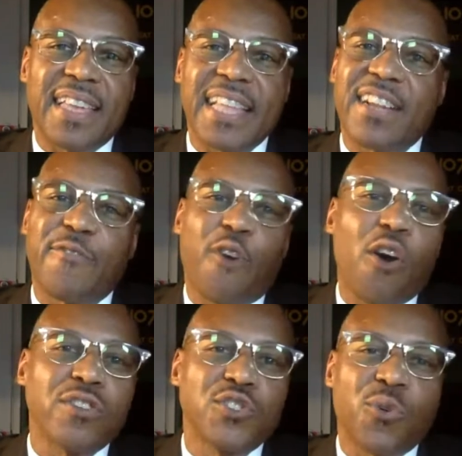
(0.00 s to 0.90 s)
and they
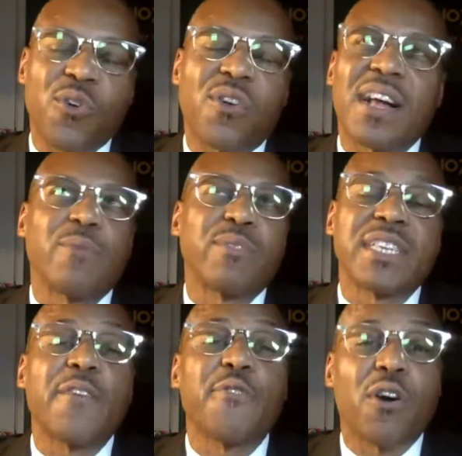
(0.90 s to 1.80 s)
fall short, or I almost say
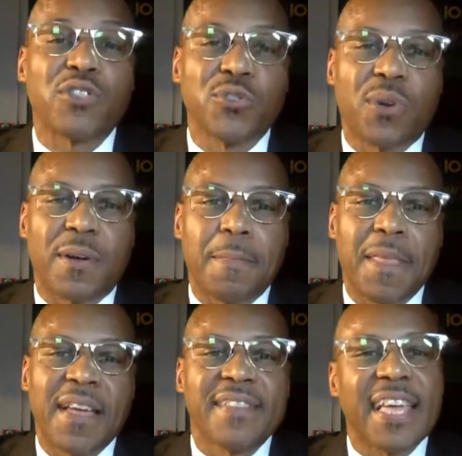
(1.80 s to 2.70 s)
they fall short.
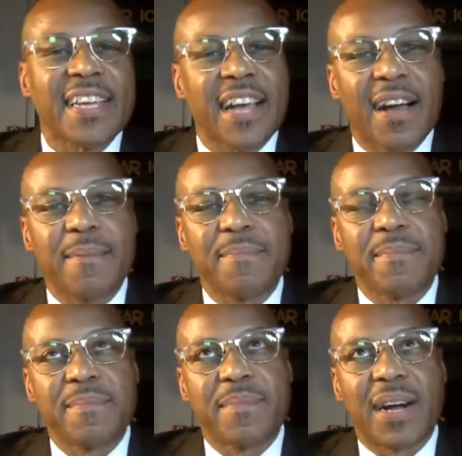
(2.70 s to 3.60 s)
They come
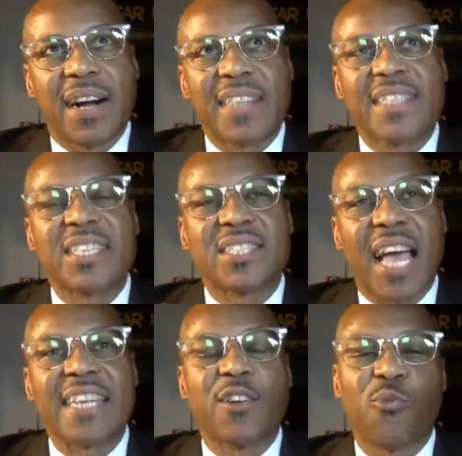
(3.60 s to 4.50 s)

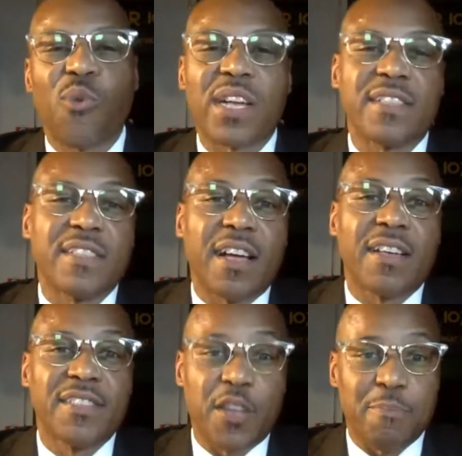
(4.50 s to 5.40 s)
undecided on what
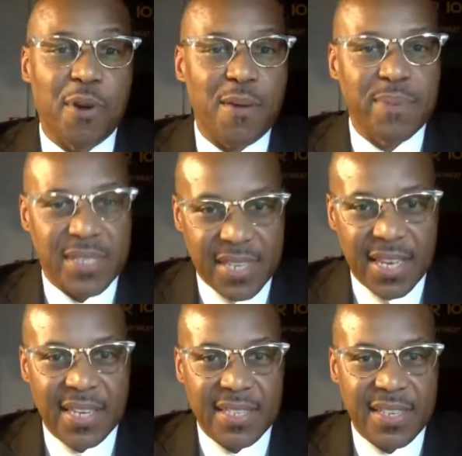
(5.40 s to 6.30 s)
their purpose
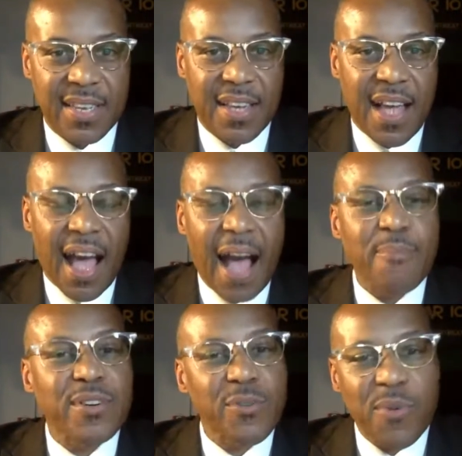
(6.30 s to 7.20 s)
is.
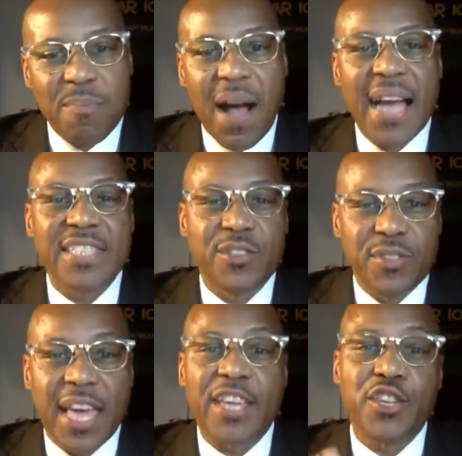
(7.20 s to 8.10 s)
I'm going to remind you
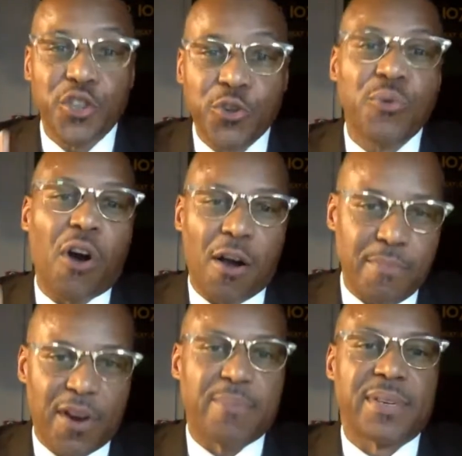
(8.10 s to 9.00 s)
that you are
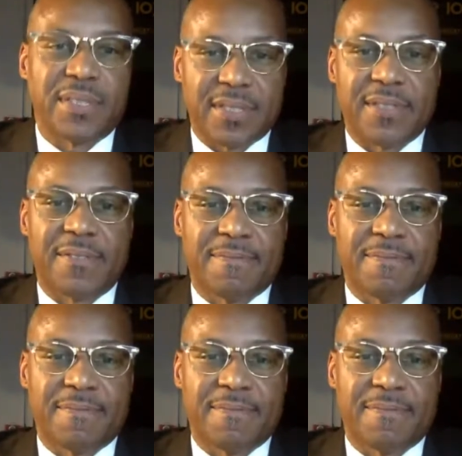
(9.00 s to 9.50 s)
purpose.